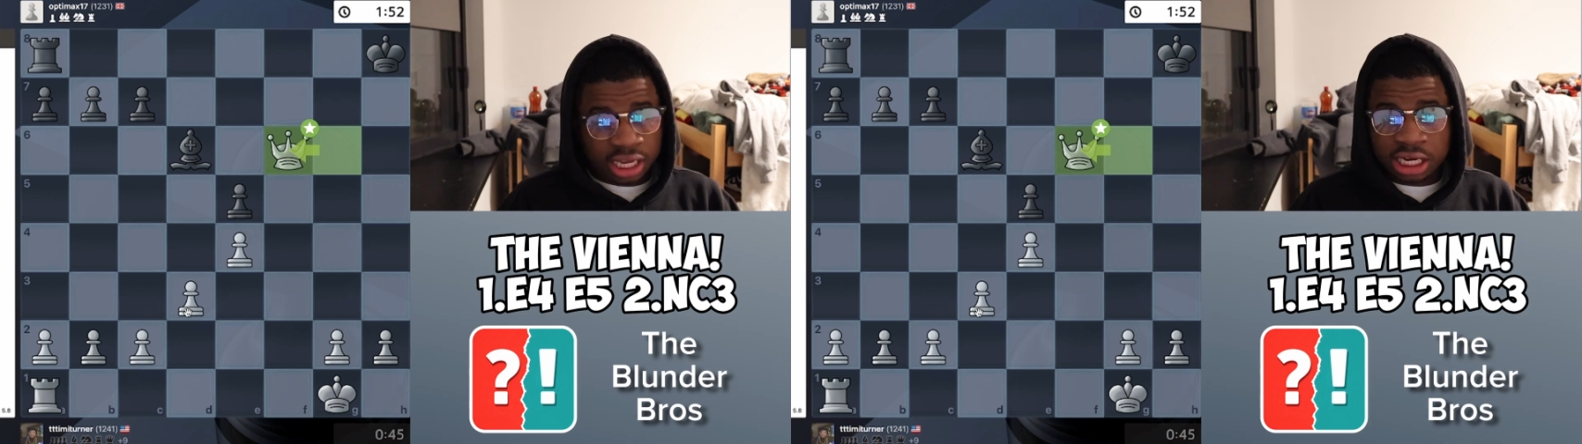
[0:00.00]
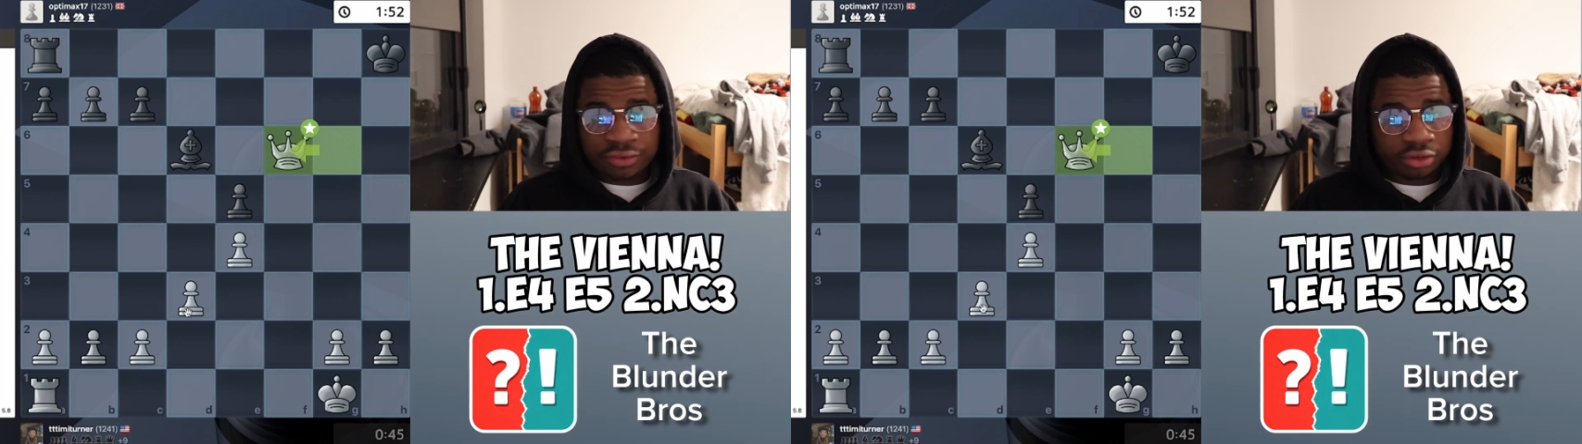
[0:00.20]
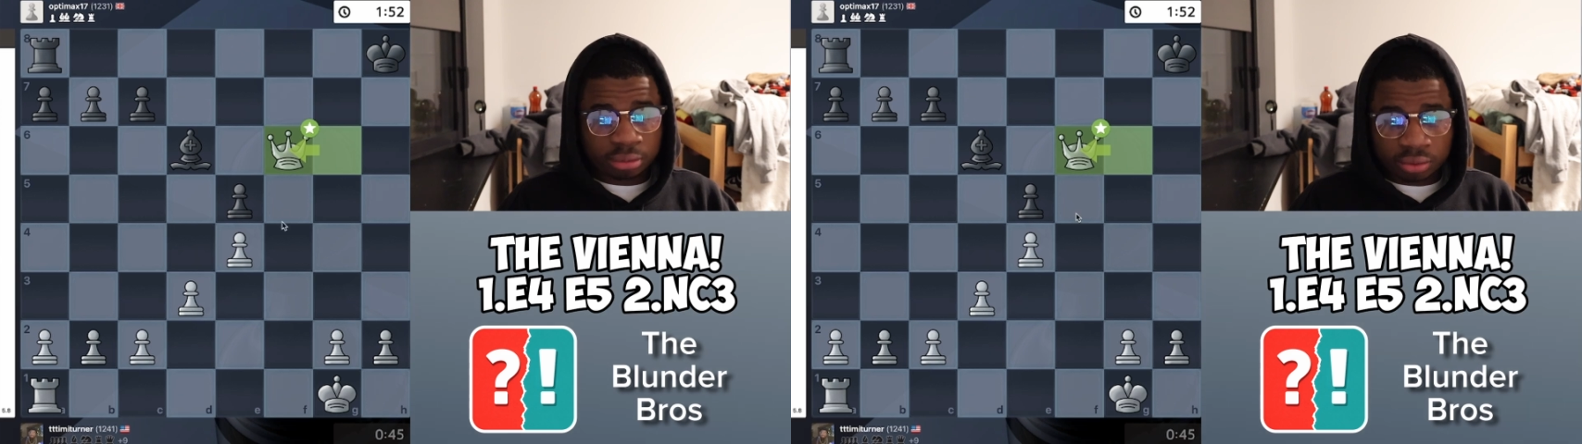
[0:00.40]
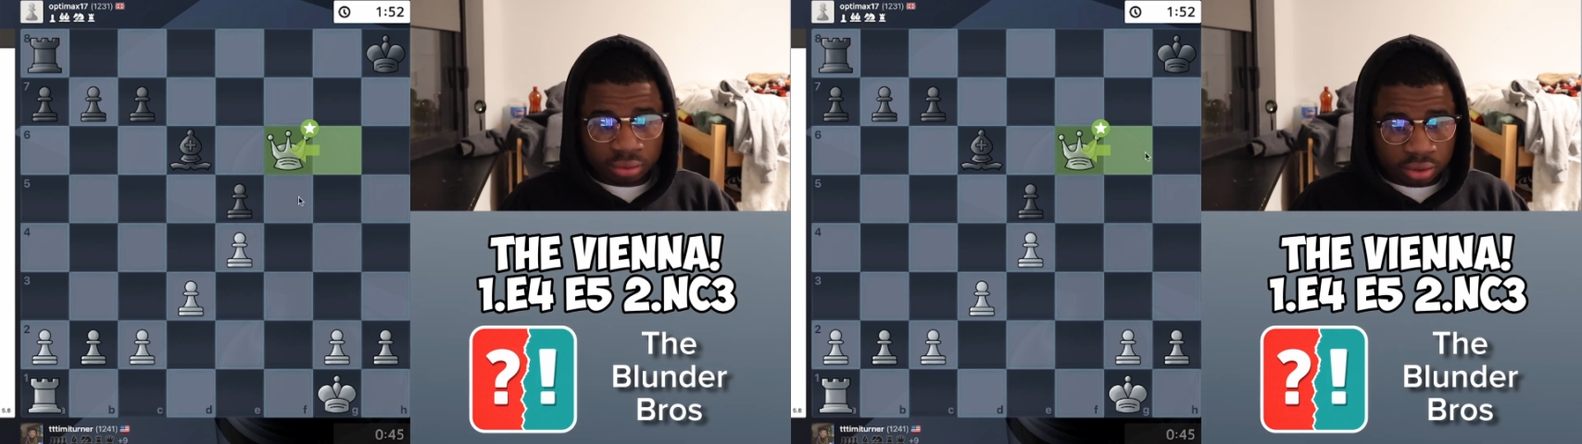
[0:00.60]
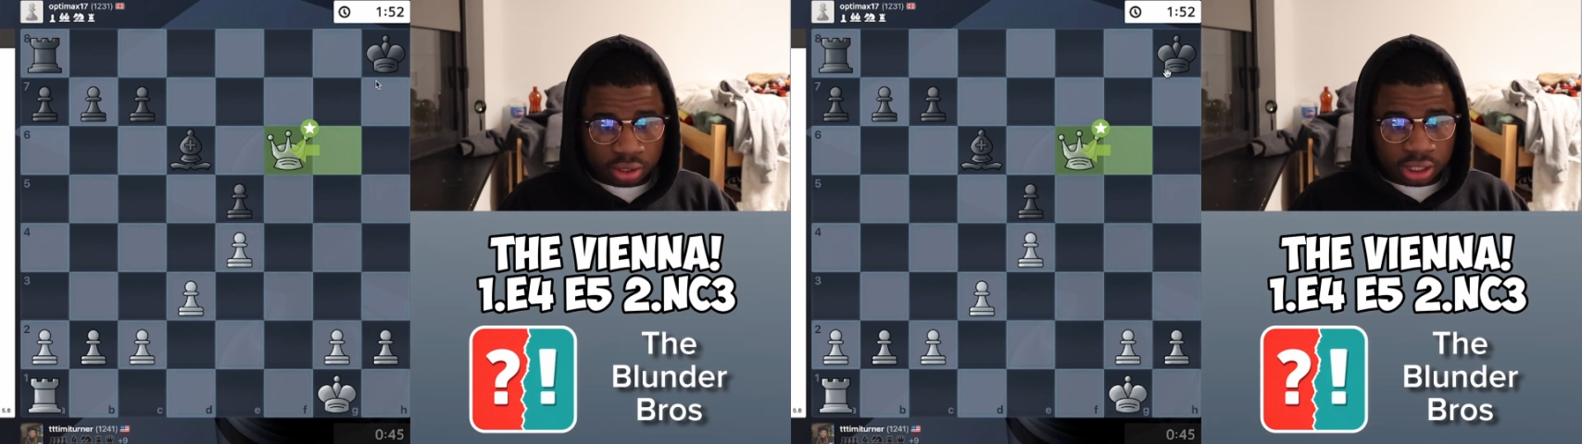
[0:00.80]
inevitable
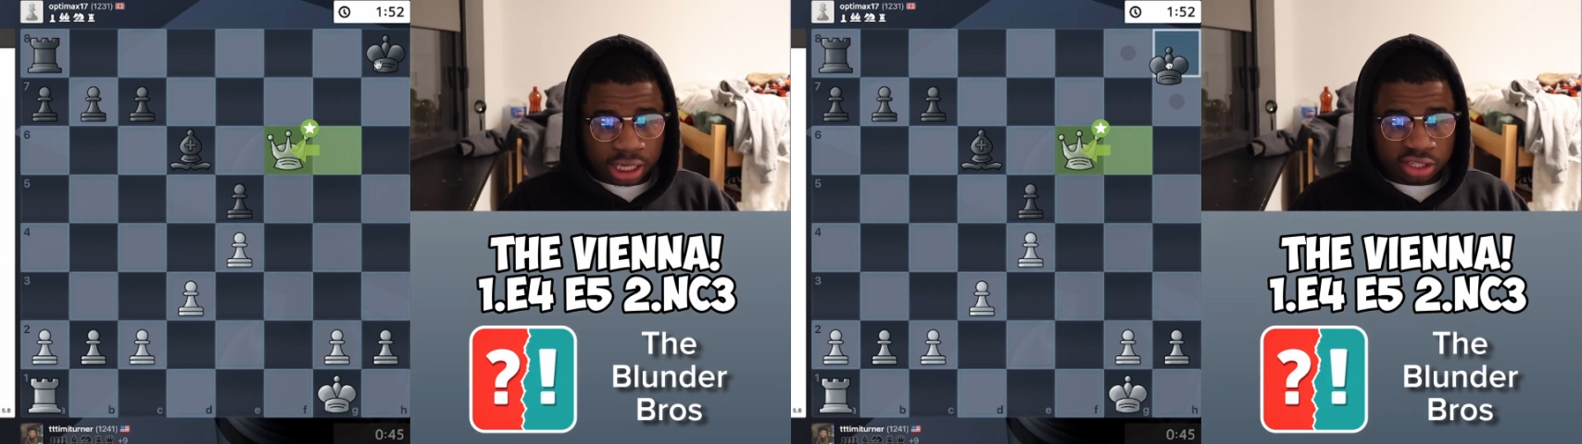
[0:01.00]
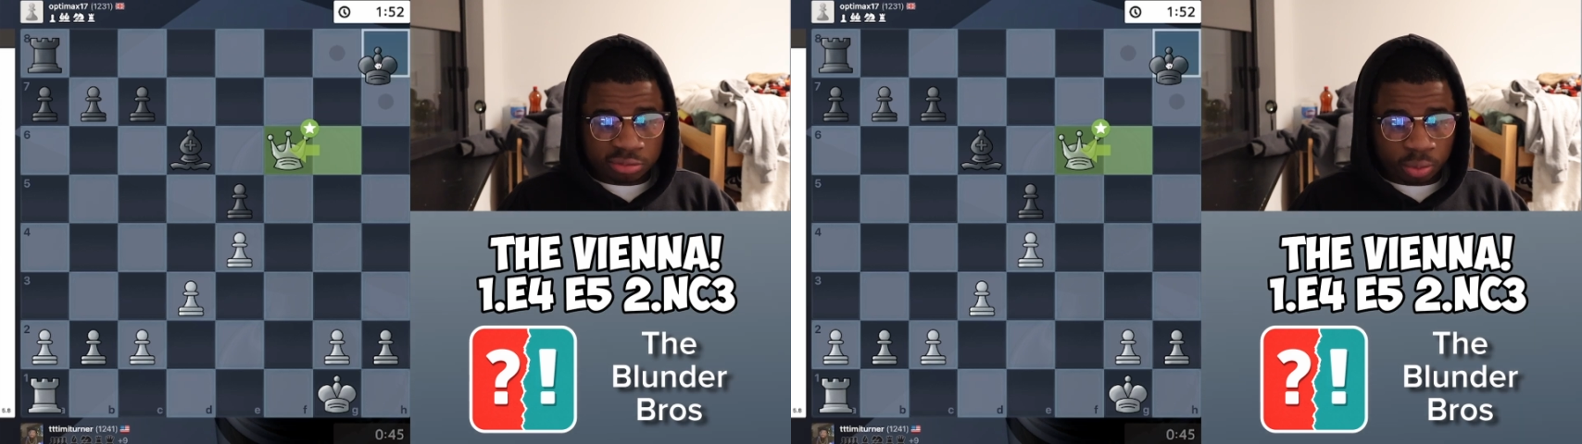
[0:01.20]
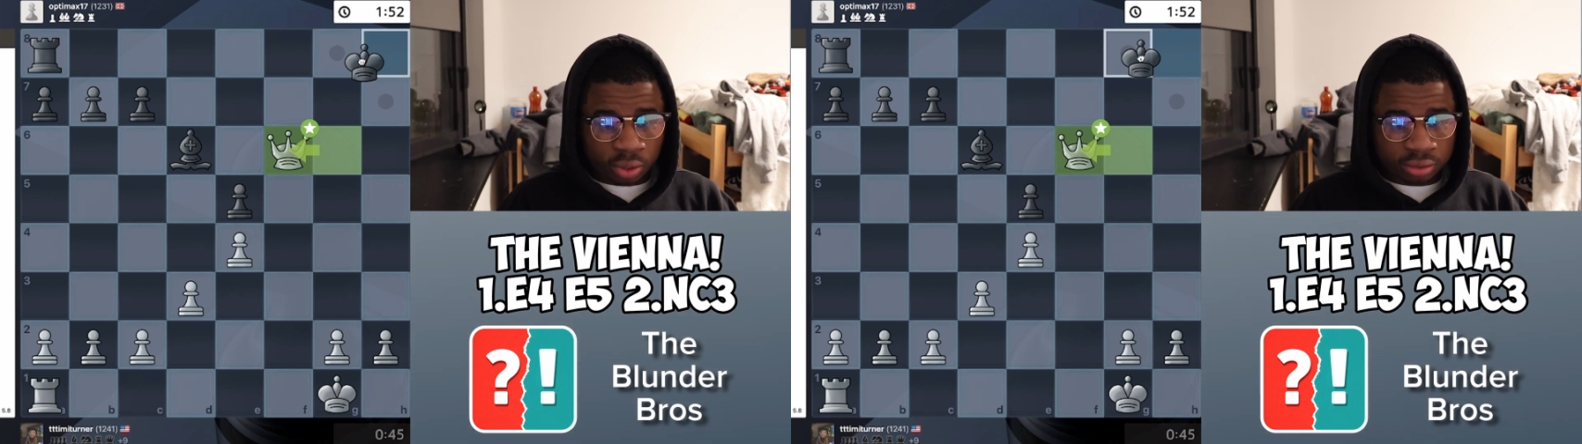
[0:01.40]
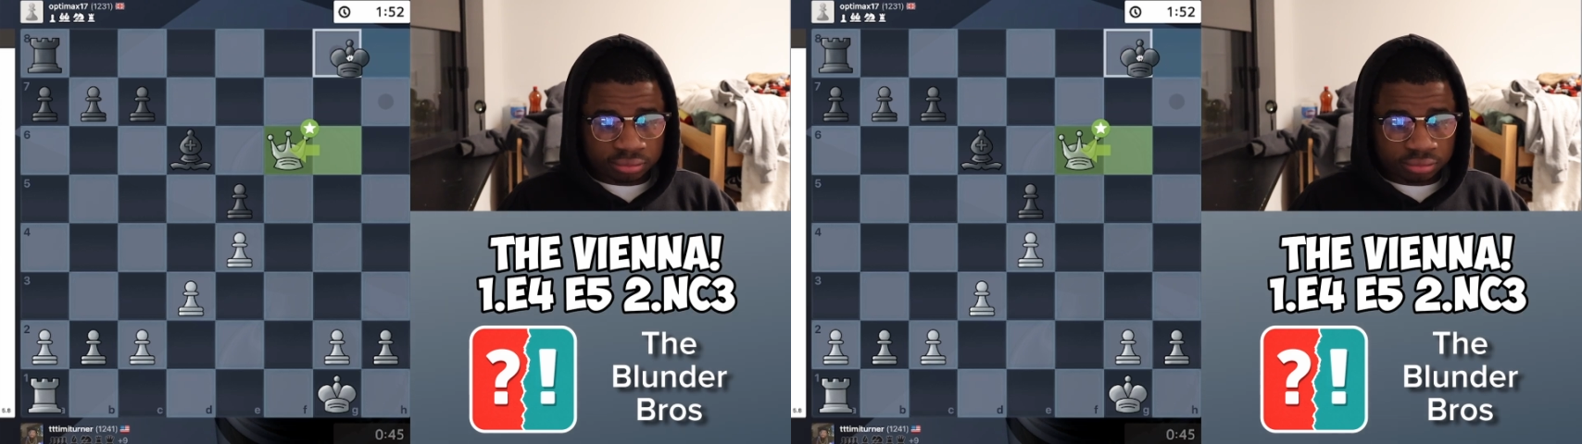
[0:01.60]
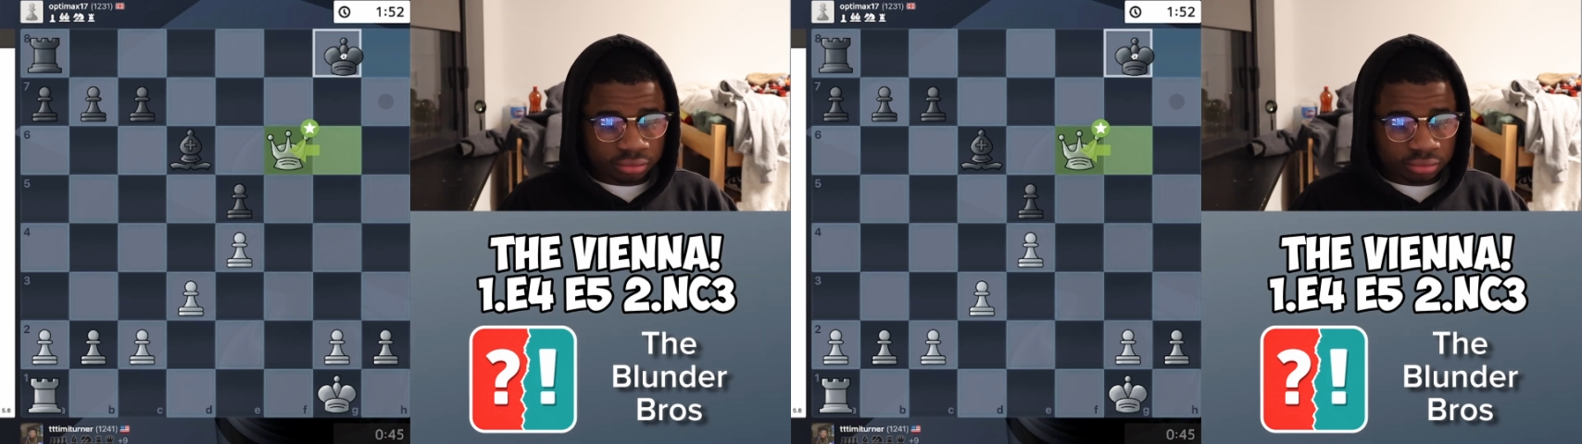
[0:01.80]
at this point.